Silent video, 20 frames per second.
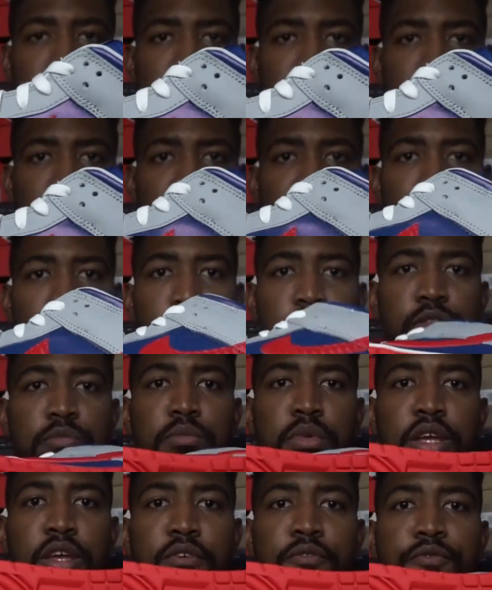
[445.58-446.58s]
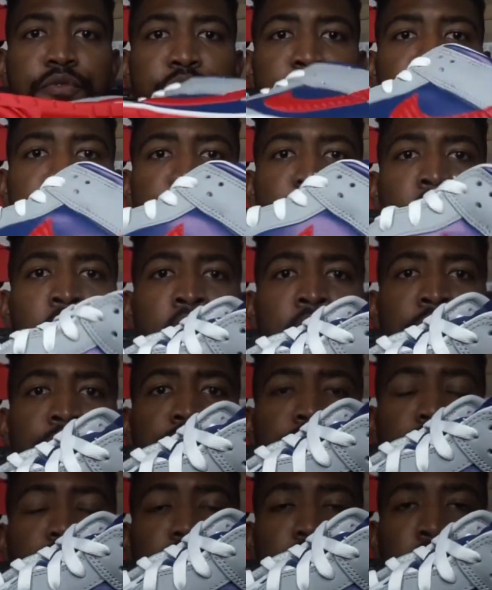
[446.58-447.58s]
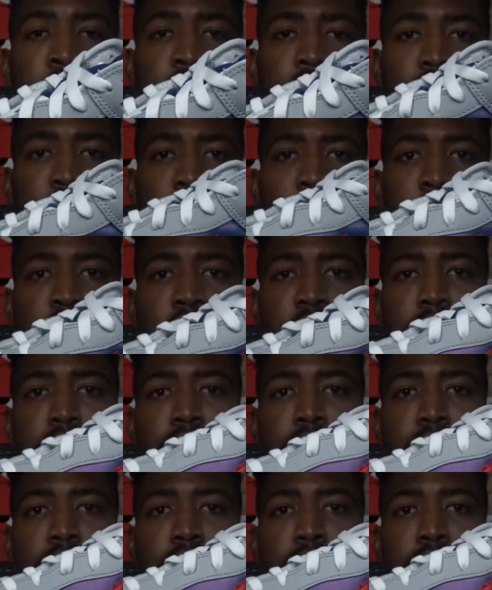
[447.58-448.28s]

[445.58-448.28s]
Stay with me for the on foot and styling